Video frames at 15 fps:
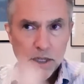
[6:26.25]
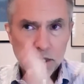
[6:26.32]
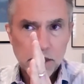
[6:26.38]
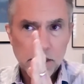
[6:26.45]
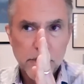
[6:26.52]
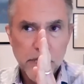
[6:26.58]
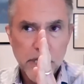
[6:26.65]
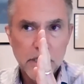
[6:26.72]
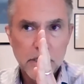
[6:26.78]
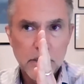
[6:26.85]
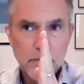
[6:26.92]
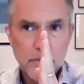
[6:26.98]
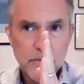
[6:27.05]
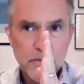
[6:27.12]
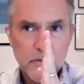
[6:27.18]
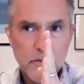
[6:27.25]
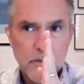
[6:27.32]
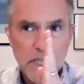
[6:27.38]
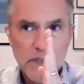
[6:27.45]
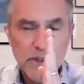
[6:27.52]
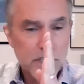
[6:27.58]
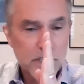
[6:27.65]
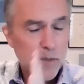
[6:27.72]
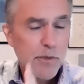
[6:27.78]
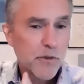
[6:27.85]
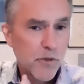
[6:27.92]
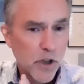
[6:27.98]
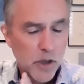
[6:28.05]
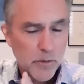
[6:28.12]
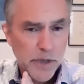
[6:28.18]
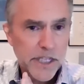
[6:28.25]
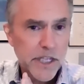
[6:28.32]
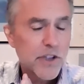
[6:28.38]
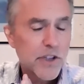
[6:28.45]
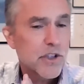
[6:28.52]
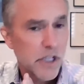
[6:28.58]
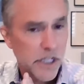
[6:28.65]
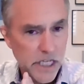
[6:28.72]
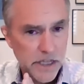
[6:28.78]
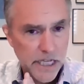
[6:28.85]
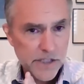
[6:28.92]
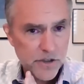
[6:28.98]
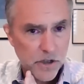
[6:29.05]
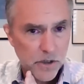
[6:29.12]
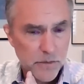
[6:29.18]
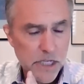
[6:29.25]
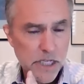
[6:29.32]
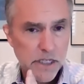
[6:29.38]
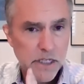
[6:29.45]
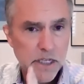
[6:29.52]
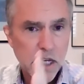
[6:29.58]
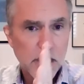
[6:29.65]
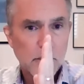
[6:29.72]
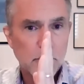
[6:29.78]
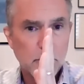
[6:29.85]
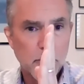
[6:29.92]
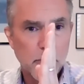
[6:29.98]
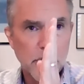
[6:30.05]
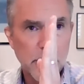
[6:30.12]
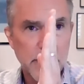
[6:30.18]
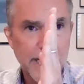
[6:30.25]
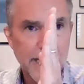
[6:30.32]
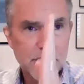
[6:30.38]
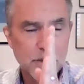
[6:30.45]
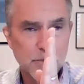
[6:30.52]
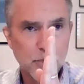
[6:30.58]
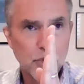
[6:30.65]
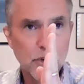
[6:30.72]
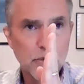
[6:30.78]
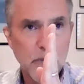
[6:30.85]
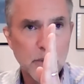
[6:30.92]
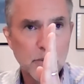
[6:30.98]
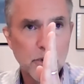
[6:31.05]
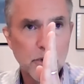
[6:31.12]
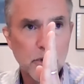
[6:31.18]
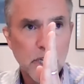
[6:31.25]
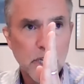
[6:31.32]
then if they slip and fall in my kitchen, again, that's on me. But as a board member,